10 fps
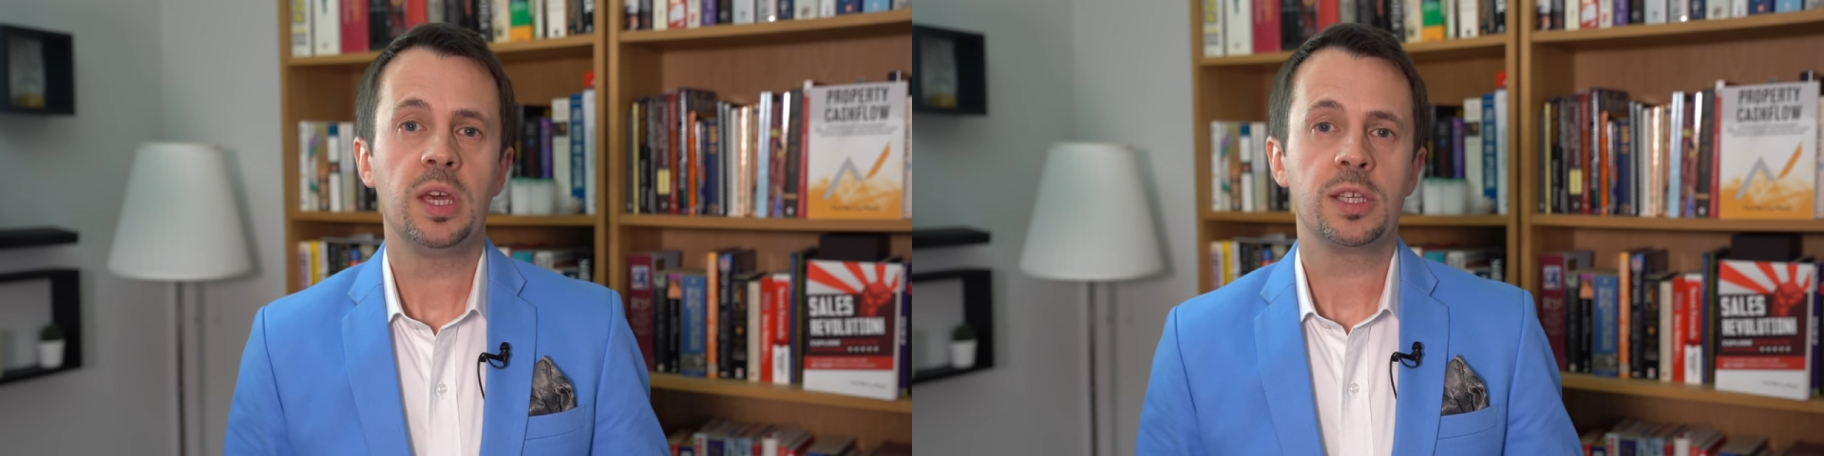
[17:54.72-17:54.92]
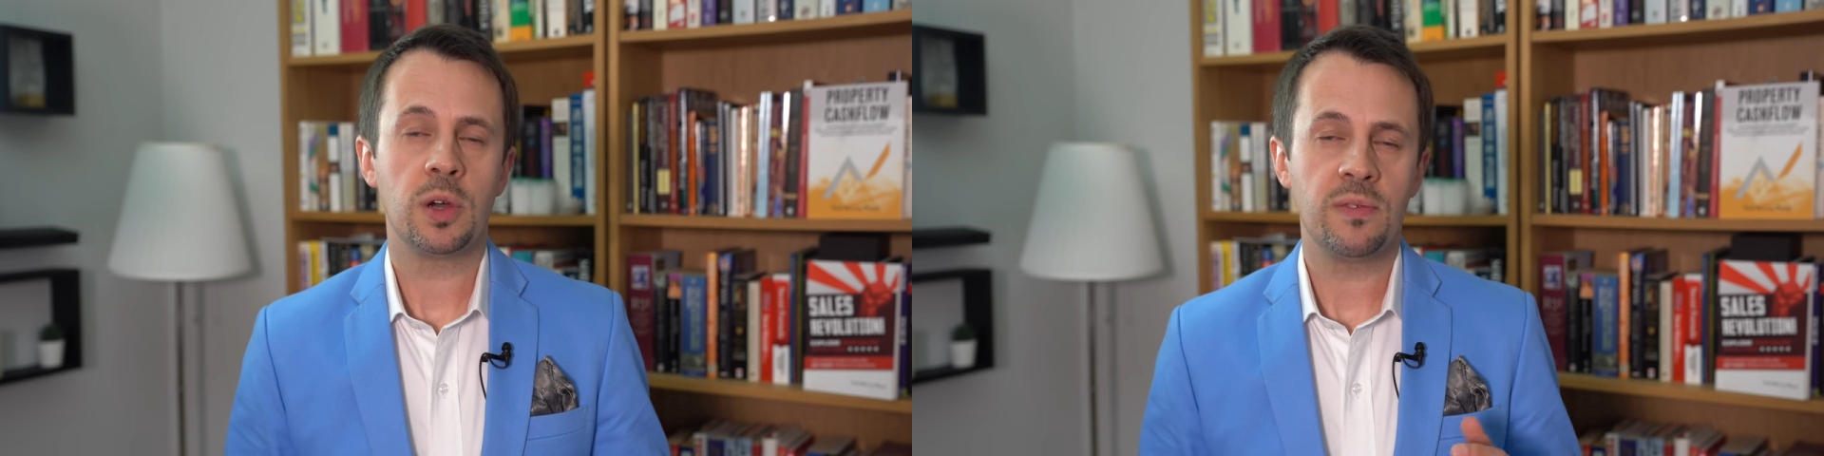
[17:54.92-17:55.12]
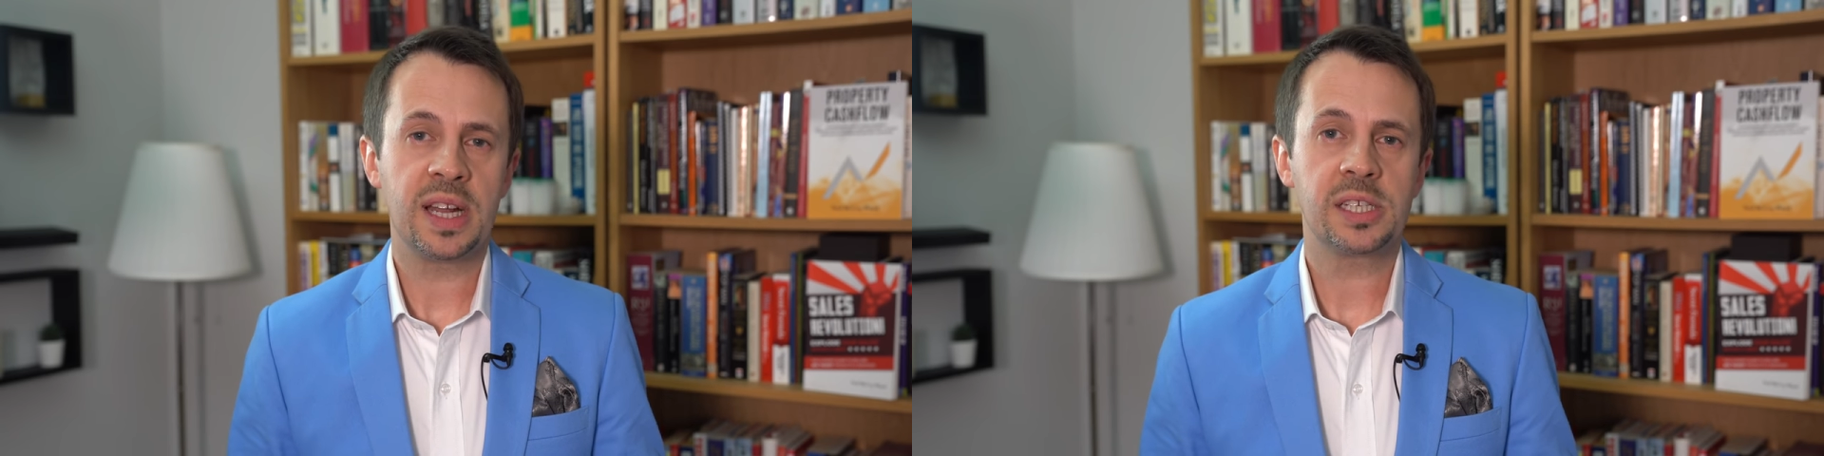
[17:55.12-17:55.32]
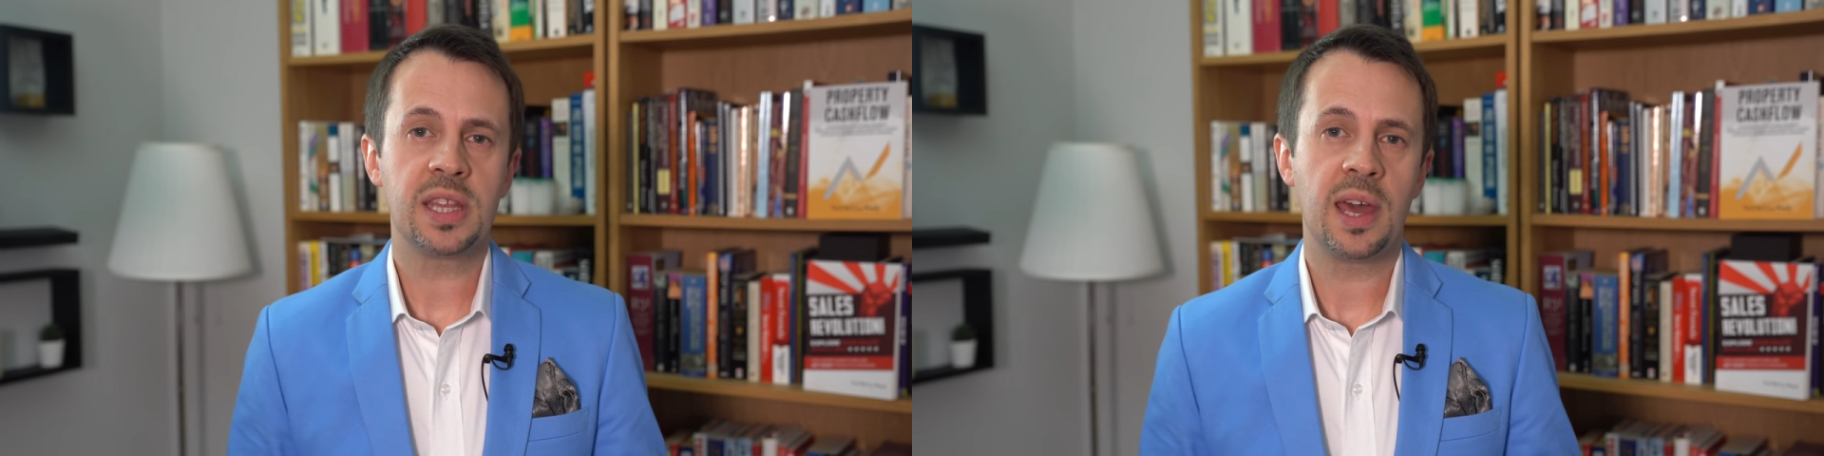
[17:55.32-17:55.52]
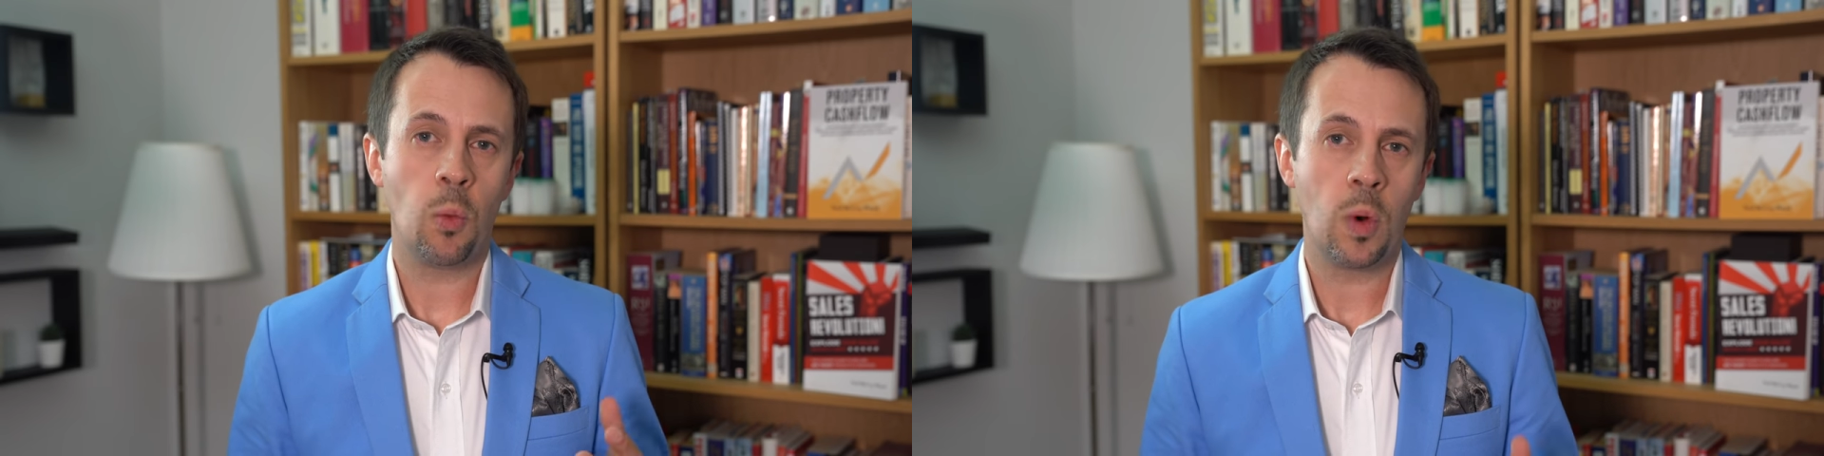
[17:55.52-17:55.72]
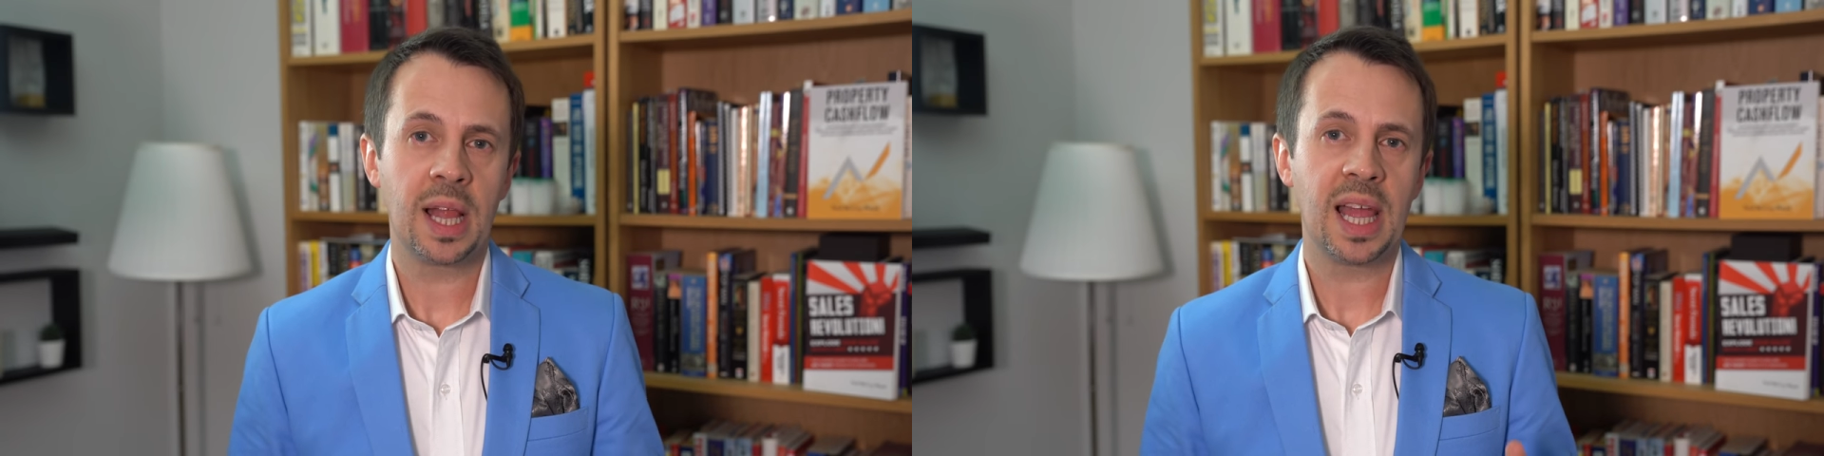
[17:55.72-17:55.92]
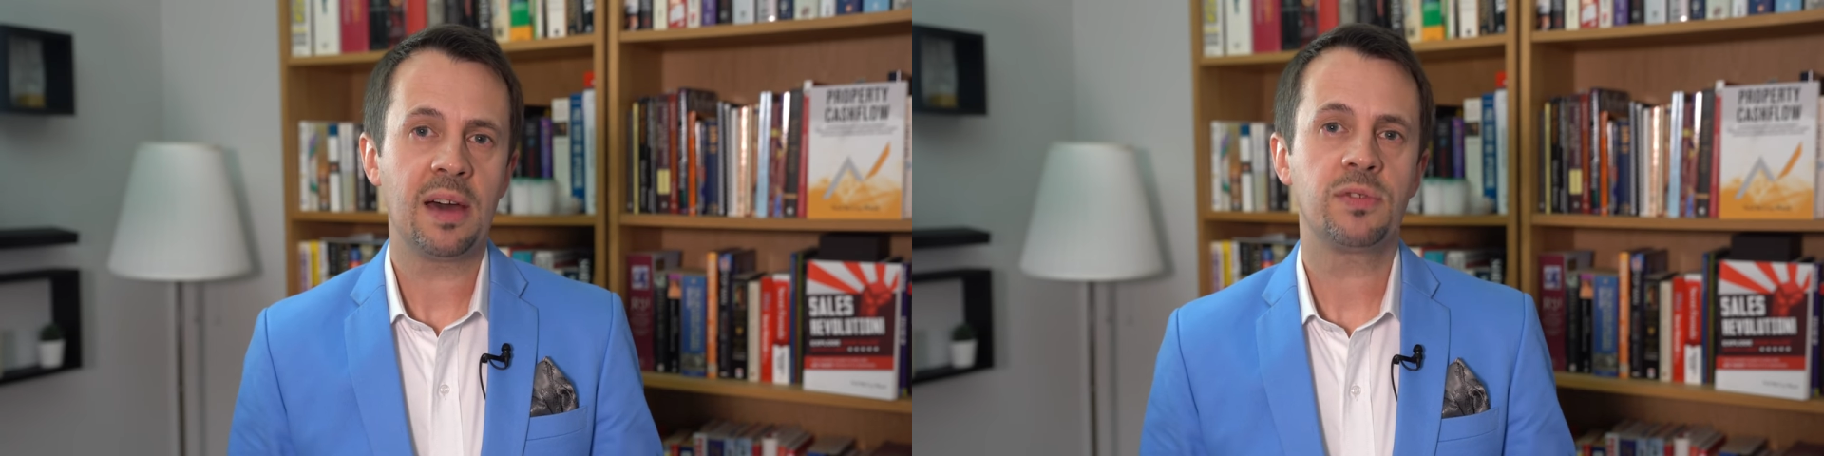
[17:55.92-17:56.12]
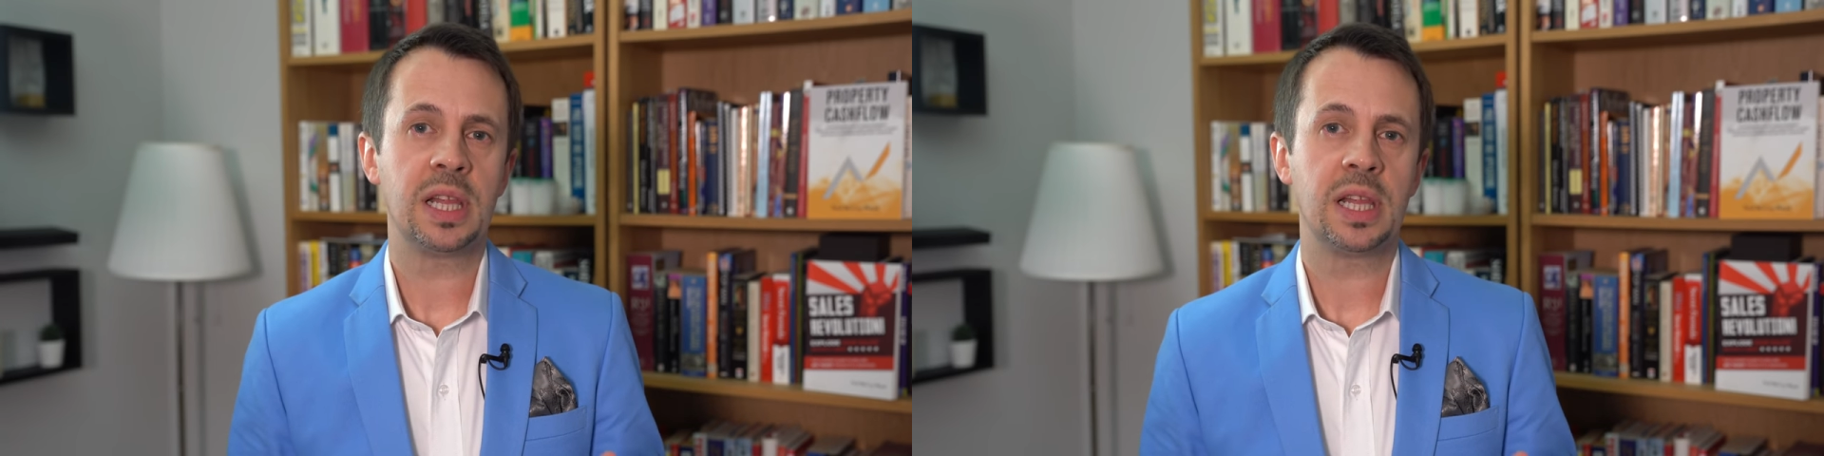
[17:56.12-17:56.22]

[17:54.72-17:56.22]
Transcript: So eventually they will have